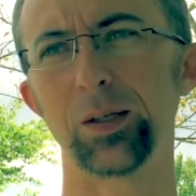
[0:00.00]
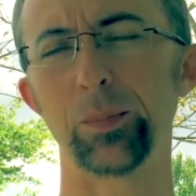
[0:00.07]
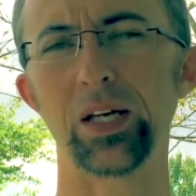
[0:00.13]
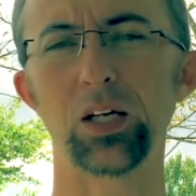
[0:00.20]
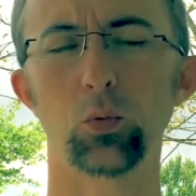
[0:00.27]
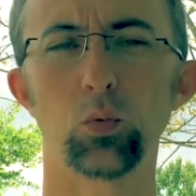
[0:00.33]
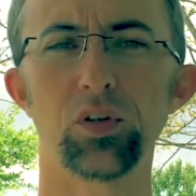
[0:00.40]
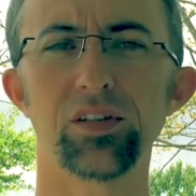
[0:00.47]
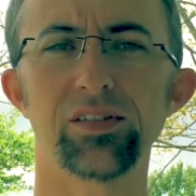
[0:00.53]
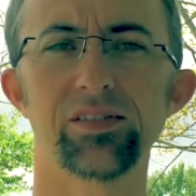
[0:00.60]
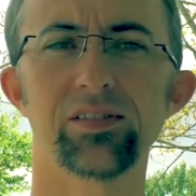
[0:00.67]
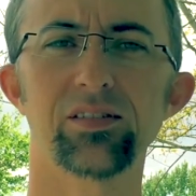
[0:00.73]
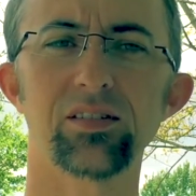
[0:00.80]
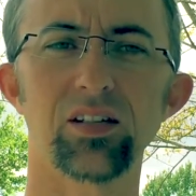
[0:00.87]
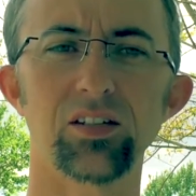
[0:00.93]
It
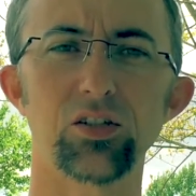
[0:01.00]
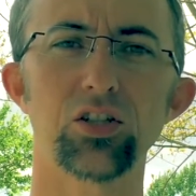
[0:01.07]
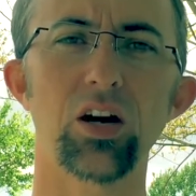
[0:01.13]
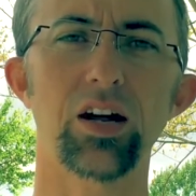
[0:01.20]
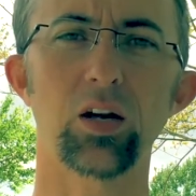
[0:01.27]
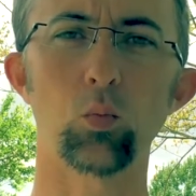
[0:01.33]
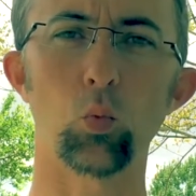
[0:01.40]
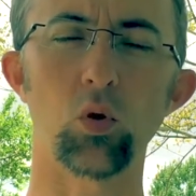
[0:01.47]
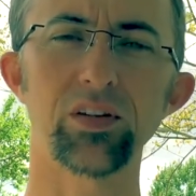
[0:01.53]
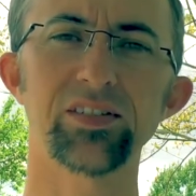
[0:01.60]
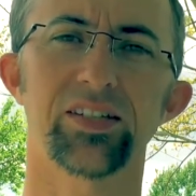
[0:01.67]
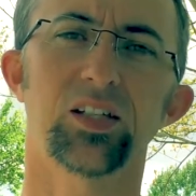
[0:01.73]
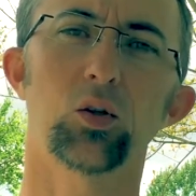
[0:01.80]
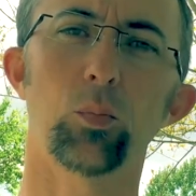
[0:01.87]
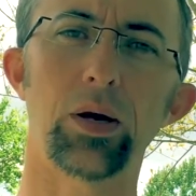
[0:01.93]
was shot in one
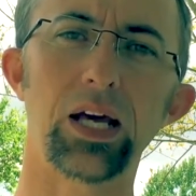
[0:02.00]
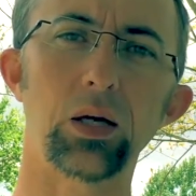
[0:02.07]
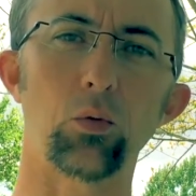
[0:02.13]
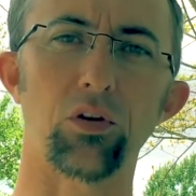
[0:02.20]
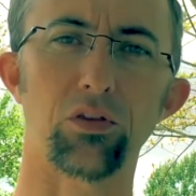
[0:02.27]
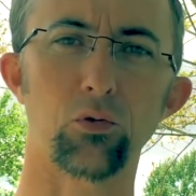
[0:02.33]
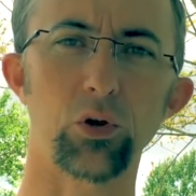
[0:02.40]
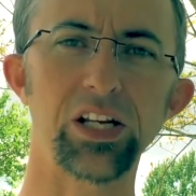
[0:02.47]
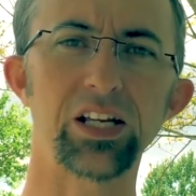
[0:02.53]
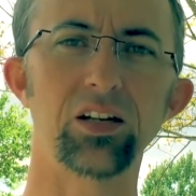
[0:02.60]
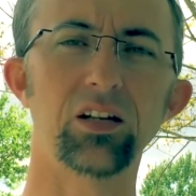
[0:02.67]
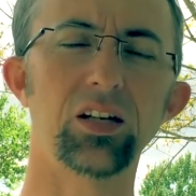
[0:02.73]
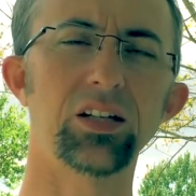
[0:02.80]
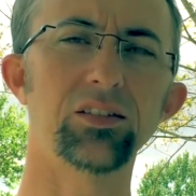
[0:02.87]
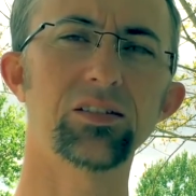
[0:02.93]
single bay with 3
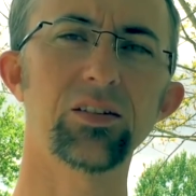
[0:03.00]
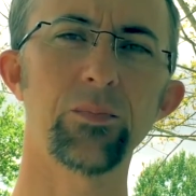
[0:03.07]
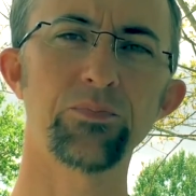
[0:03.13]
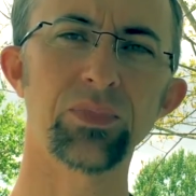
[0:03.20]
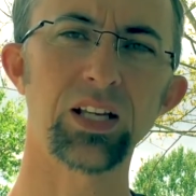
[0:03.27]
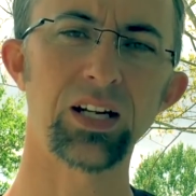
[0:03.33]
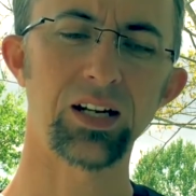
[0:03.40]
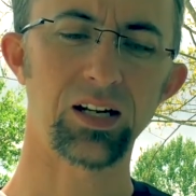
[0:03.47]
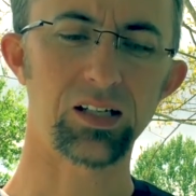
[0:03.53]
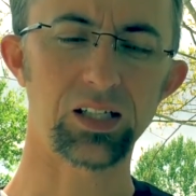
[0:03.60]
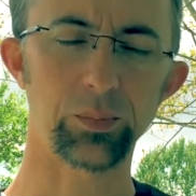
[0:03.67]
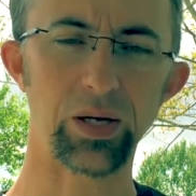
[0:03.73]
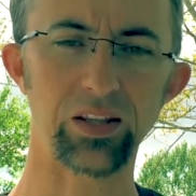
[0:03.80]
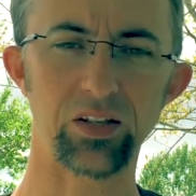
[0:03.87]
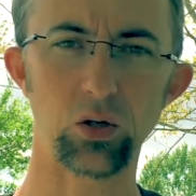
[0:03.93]
guns,
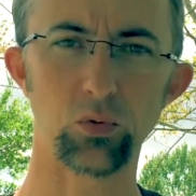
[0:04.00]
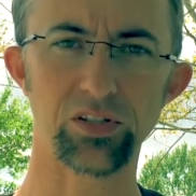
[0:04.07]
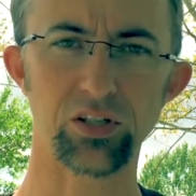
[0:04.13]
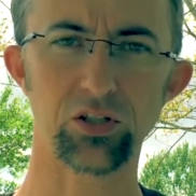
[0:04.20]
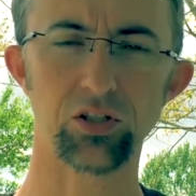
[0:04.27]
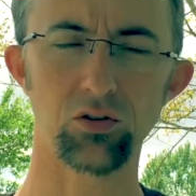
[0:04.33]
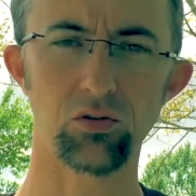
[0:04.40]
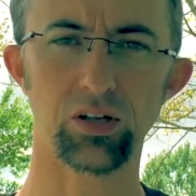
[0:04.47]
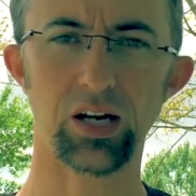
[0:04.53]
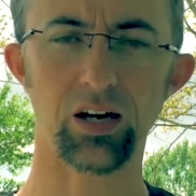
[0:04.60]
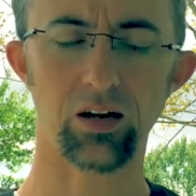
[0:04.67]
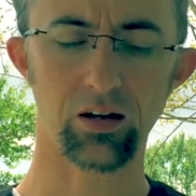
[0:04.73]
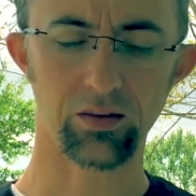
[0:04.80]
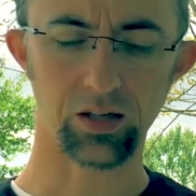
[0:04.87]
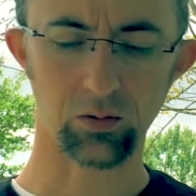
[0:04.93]
and there was a shooting
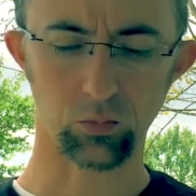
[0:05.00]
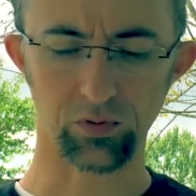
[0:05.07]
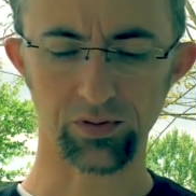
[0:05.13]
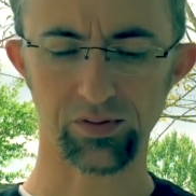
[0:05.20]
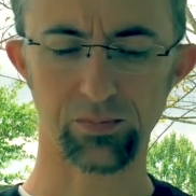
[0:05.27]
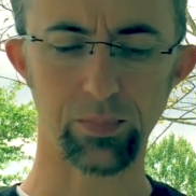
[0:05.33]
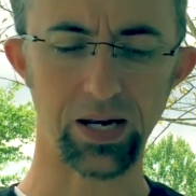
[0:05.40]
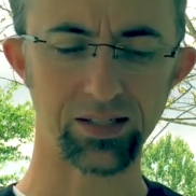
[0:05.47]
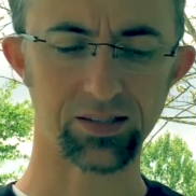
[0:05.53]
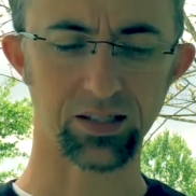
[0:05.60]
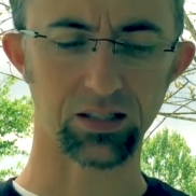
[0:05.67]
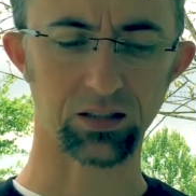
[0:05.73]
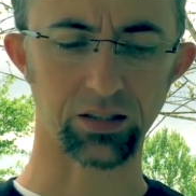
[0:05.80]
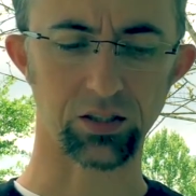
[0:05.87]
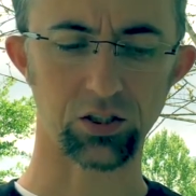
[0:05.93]
area that was
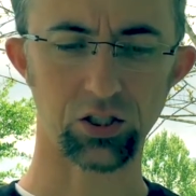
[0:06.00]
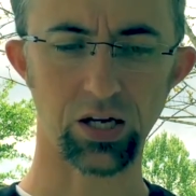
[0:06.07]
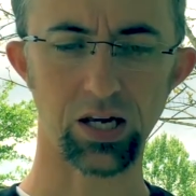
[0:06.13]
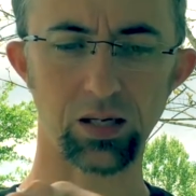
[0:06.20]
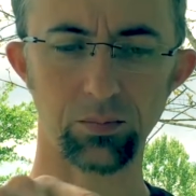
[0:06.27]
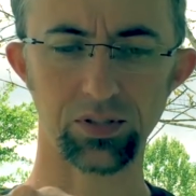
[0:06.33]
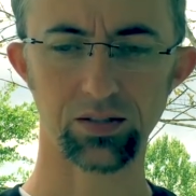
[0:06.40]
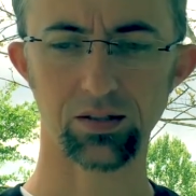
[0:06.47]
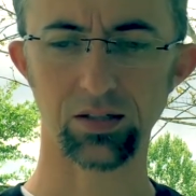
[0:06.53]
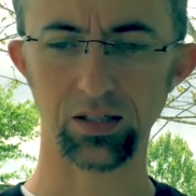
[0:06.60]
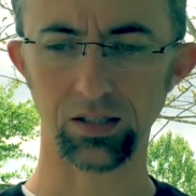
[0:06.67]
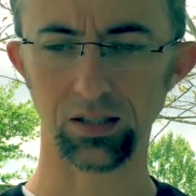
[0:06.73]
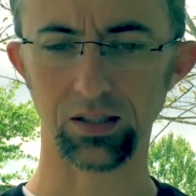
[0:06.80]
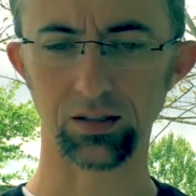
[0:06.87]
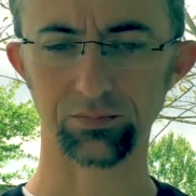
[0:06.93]
basically shaped
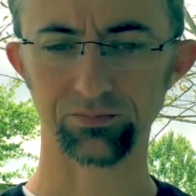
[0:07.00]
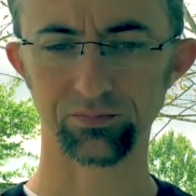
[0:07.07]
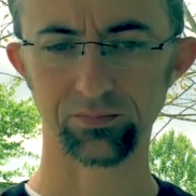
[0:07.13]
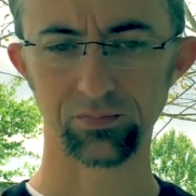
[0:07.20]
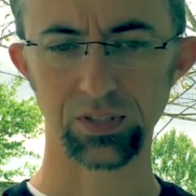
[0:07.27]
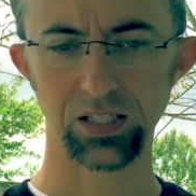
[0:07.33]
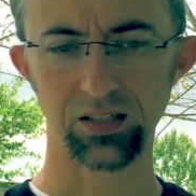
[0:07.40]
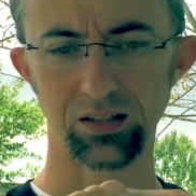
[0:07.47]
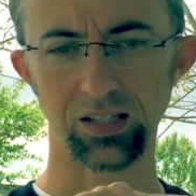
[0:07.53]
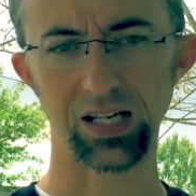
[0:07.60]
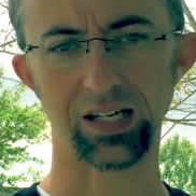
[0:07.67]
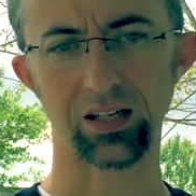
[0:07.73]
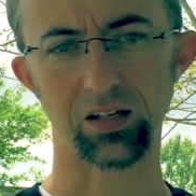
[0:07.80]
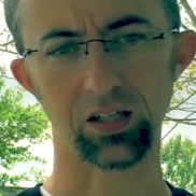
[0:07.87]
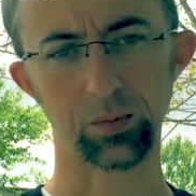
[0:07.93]

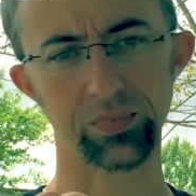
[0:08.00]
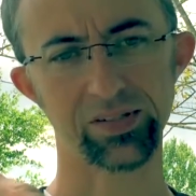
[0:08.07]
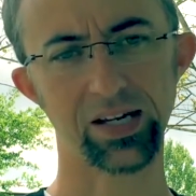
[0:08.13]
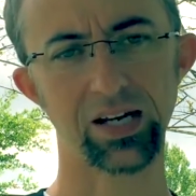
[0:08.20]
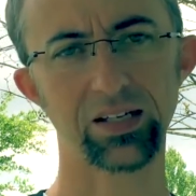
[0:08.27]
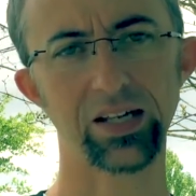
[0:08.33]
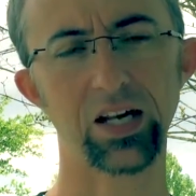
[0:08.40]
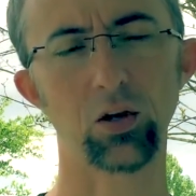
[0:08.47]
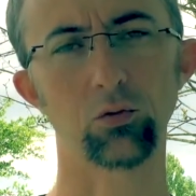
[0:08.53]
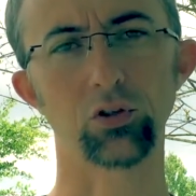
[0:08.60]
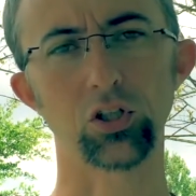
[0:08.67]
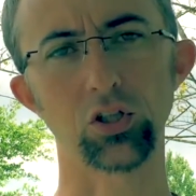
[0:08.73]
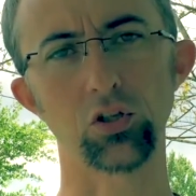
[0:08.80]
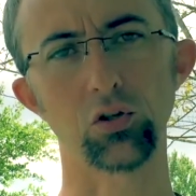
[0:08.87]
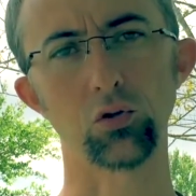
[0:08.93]
like an upside
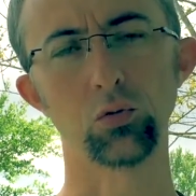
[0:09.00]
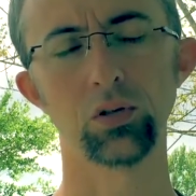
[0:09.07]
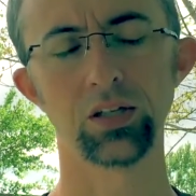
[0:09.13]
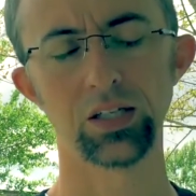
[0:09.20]
down U.